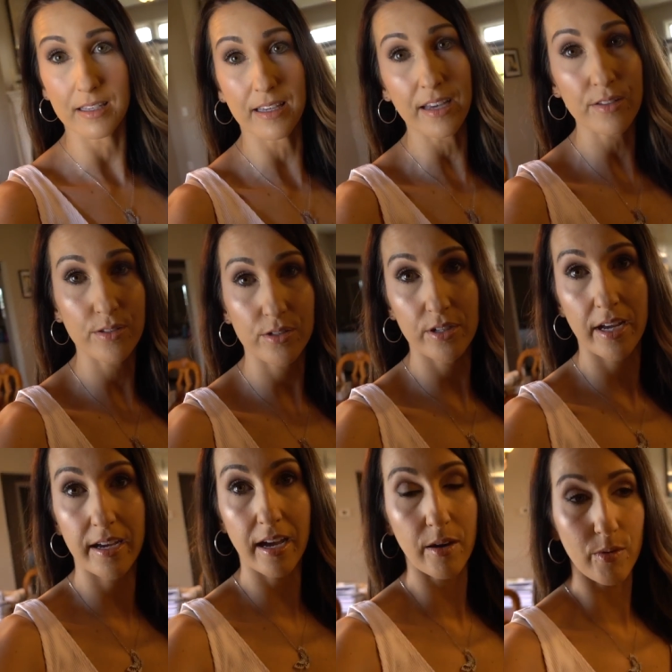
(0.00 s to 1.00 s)

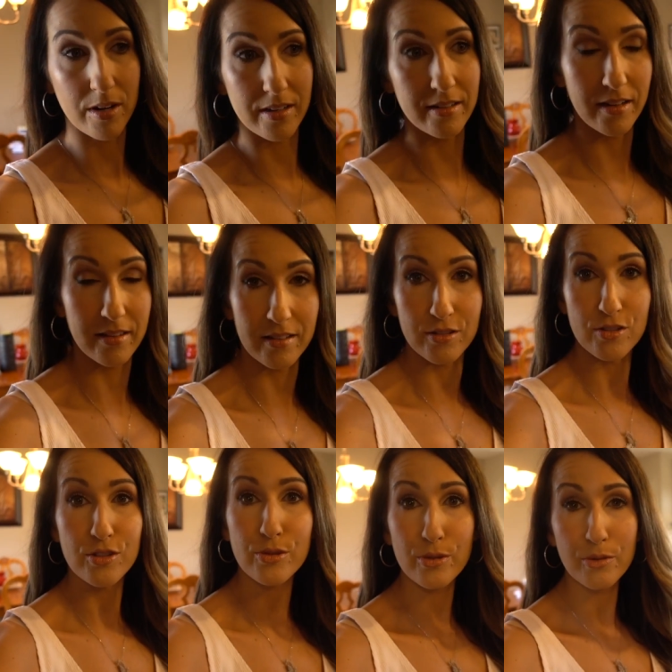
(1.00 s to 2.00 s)
yesterday I wanted nothing to
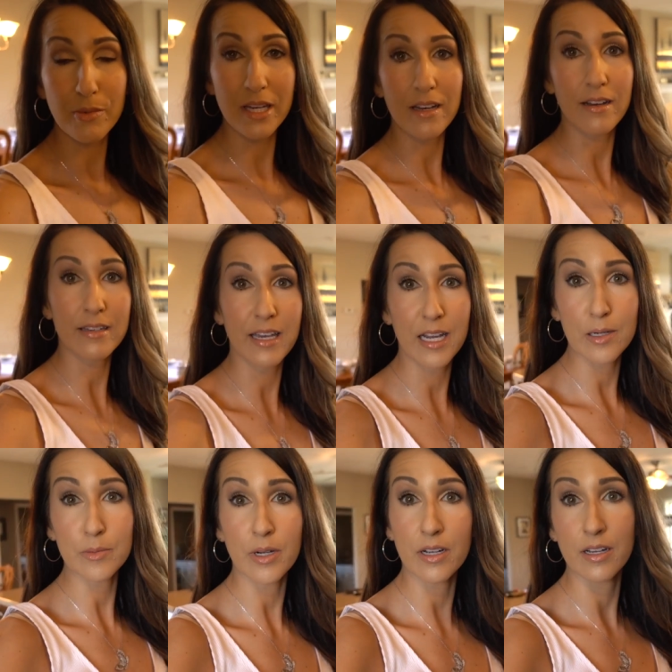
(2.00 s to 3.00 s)
do with being on
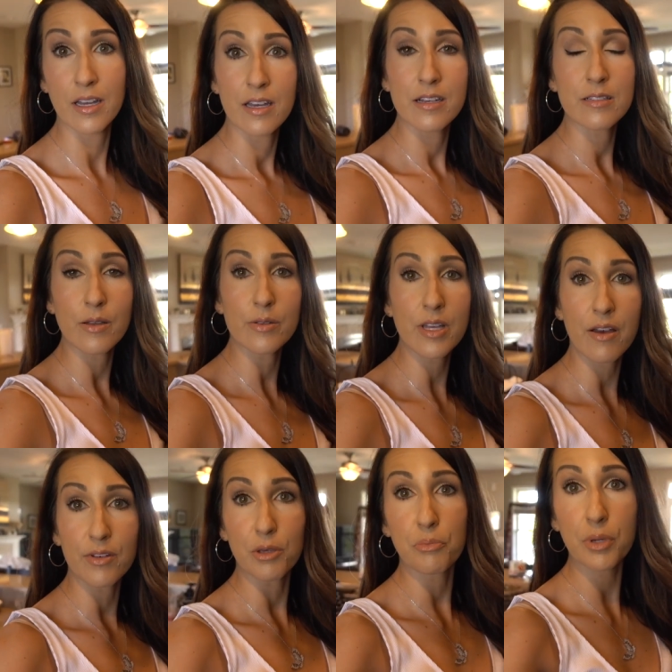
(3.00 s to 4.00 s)
camera because I was
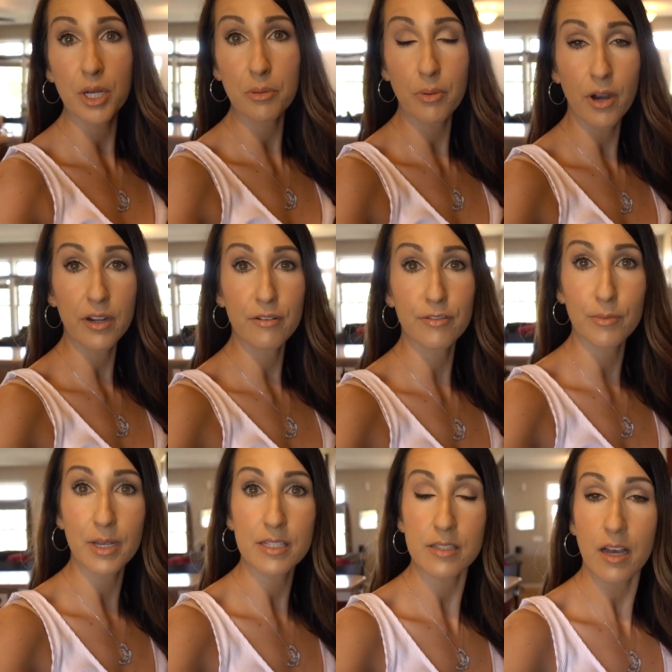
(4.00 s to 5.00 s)
having a pity party for
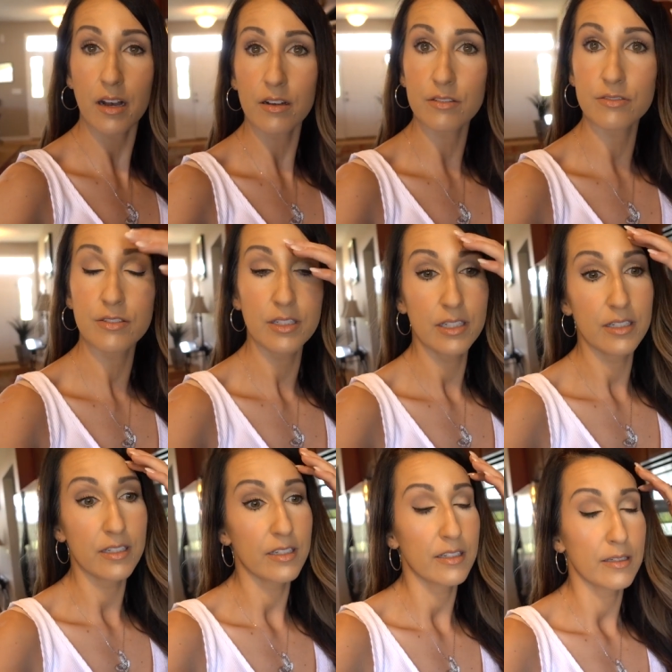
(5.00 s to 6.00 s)
myself
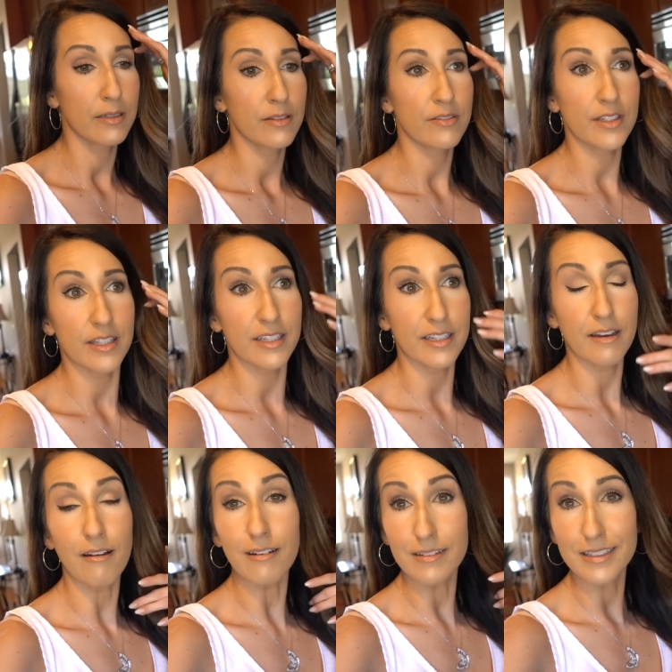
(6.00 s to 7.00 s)
feeling
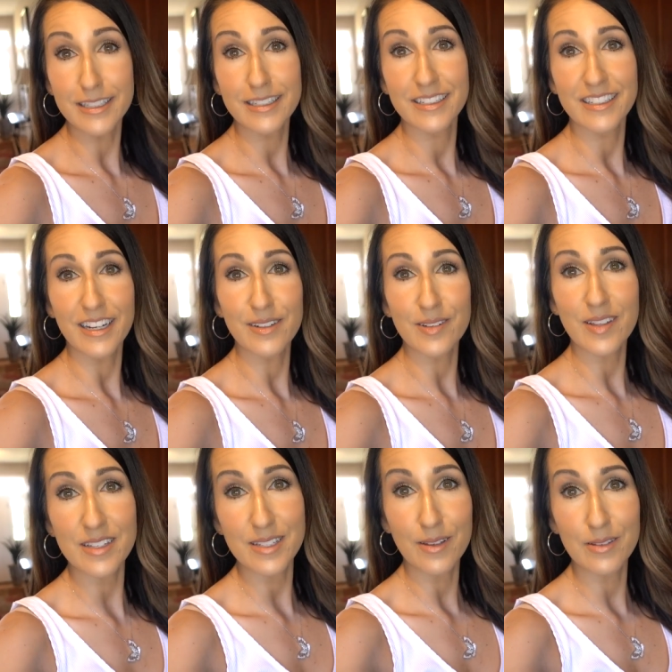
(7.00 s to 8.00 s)
ugly and I know
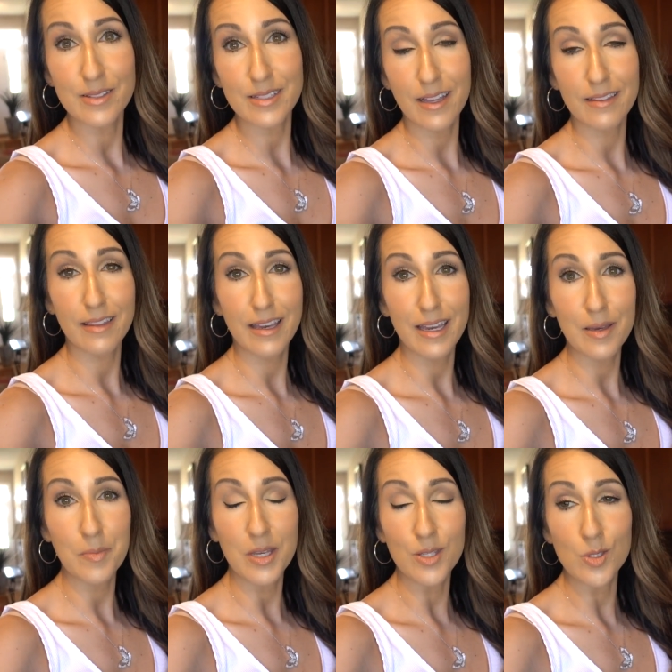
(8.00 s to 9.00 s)
that sounds
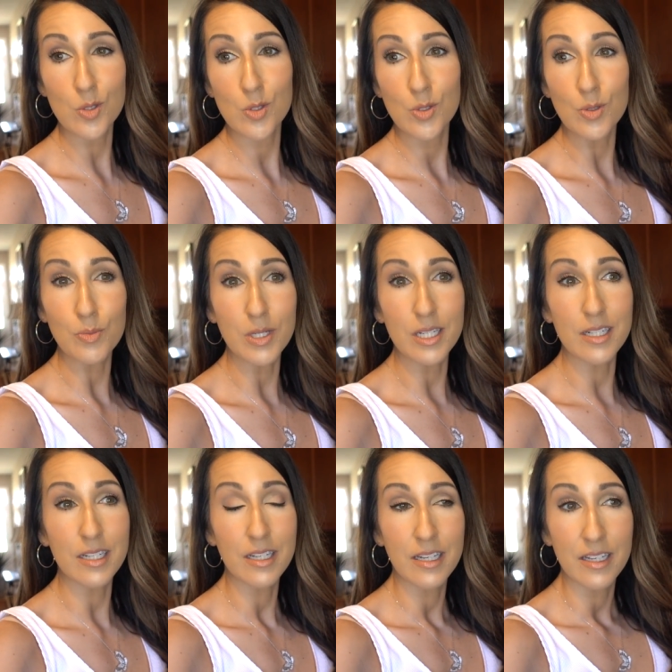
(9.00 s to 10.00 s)
lame and stupid